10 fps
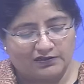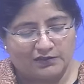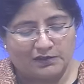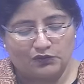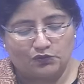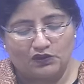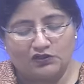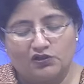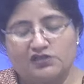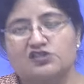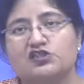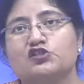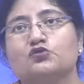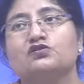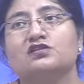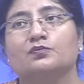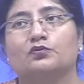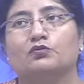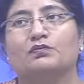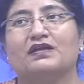about what constitutes
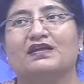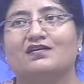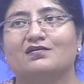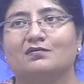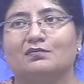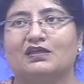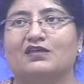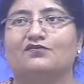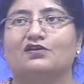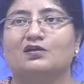appropriate behavior,